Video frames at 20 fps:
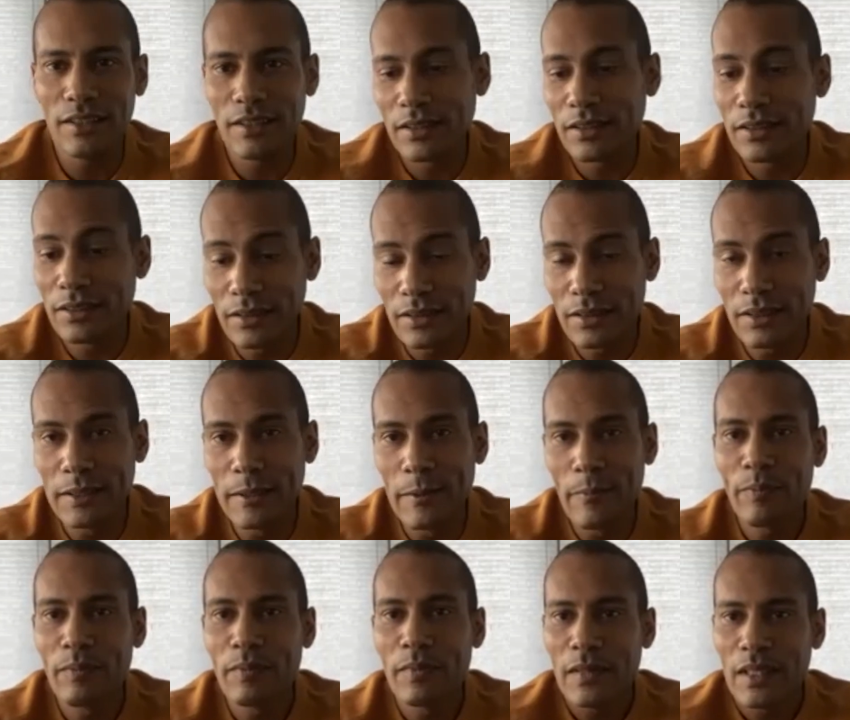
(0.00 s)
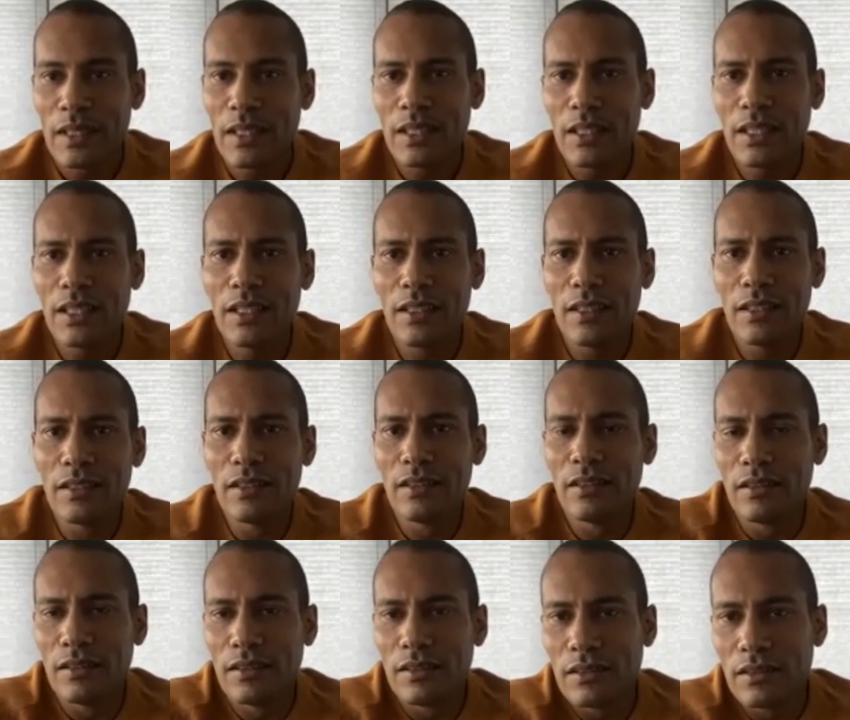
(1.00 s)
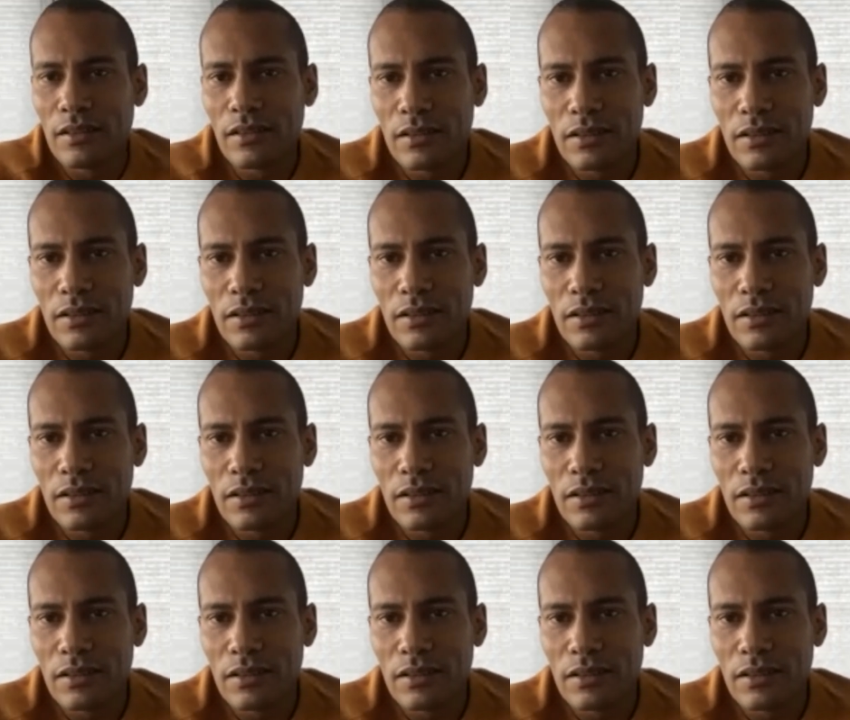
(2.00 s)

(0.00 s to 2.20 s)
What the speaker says: for sure. There's room for, like,